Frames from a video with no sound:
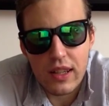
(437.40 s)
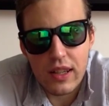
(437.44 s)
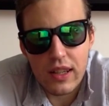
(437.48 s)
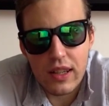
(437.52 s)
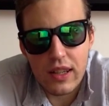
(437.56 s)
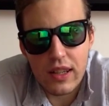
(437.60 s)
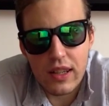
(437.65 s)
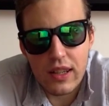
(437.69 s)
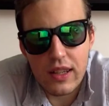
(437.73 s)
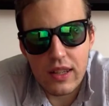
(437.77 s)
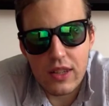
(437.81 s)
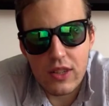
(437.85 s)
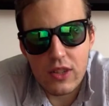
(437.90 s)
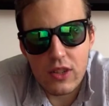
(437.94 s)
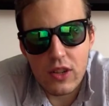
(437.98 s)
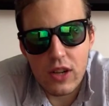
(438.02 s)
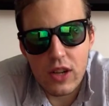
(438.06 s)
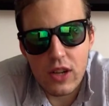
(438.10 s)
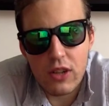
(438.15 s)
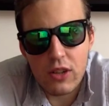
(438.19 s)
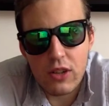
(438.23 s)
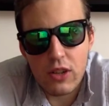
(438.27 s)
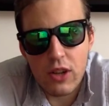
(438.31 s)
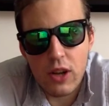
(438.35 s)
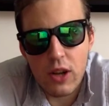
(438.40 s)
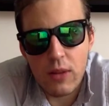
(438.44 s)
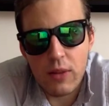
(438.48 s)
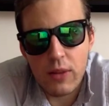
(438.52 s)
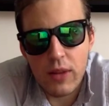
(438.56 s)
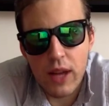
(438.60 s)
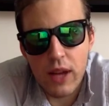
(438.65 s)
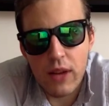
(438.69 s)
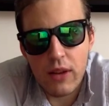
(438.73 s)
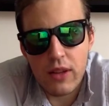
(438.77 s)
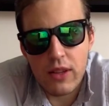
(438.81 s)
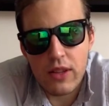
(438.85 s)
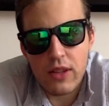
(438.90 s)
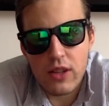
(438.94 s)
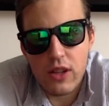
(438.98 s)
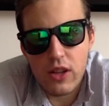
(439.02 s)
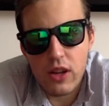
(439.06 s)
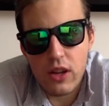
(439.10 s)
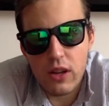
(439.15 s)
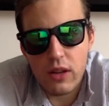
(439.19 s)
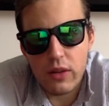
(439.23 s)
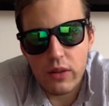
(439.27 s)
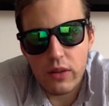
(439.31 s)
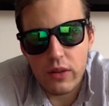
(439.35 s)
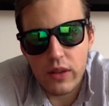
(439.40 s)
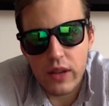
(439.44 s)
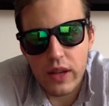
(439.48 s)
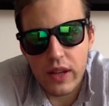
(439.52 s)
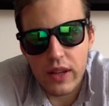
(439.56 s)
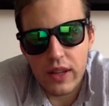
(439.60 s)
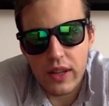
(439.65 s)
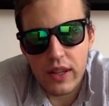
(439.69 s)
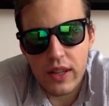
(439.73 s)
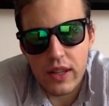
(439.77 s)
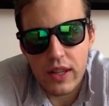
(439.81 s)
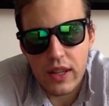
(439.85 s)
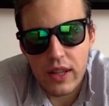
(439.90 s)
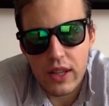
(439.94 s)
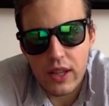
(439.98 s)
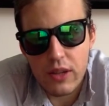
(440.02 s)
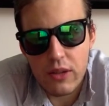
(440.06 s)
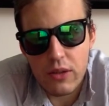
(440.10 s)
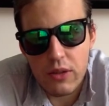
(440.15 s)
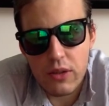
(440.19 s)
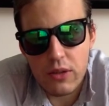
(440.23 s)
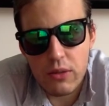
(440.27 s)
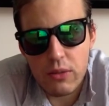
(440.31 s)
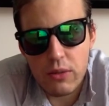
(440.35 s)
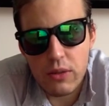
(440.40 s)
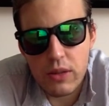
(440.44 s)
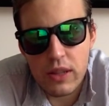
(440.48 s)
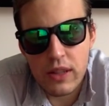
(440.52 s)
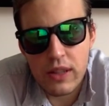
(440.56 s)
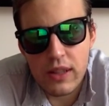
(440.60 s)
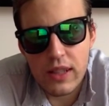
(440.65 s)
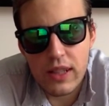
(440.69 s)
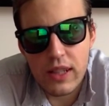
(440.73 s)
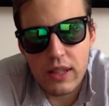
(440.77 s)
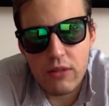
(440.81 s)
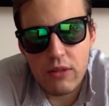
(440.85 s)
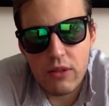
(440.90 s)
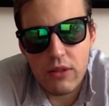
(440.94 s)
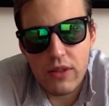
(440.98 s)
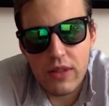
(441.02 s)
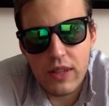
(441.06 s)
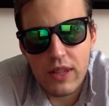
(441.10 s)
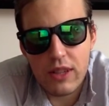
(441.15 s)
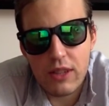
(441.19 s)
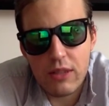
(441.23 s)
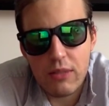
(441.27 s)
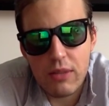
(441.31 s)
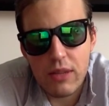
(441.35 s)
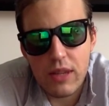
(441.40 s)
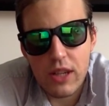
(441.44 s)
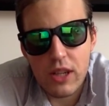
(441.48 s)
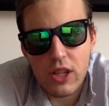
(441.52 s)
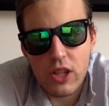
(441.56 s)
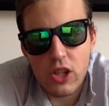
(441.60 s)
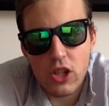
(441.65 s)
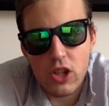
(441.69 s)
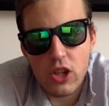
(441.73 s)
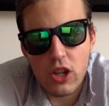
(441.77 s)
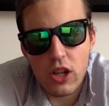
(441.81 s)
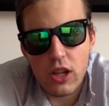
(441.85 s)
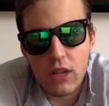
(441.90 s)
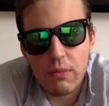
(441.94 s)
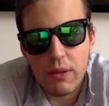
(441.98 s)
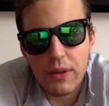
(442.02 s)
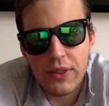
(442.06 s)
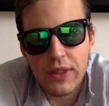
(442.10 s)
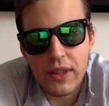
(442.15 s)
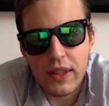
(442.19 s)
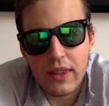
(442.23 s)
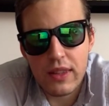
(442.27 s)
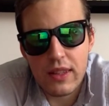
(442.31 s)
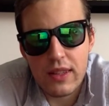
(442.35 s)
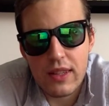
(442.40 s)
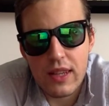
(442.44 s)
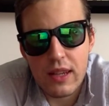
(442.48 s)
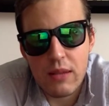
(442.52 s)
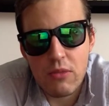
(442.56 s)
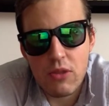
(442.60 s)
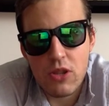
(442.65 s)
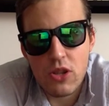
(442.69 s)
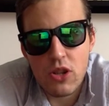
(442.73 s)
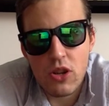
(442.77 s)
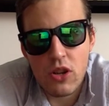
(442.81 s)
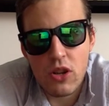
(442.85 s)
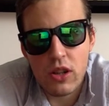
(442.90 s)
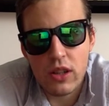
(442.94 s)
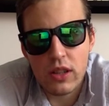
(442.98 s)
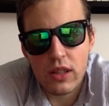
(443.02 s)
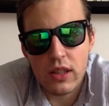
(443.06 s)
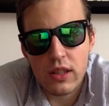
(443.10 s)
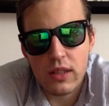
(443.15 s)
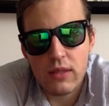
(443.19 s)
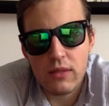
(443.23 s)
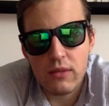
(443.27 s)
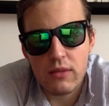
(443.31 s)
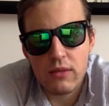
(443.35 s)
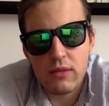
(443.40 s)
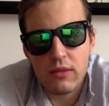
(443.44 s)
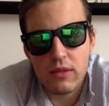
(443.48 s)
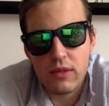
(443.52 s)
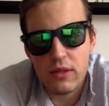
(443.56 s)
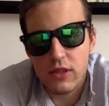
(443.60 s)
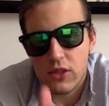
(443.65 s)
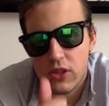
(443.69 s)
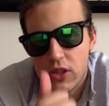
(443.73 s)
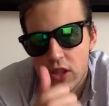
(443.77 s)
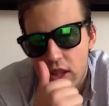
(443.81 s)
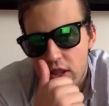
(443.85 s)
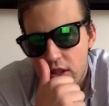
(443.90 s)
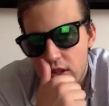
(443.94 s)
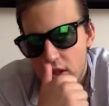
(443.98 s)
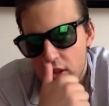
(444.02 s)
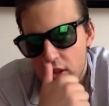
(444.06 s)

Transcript: is trying to calm down his girlfriend, who is indeed revealed to be a shark, but not the same shark that uh, chased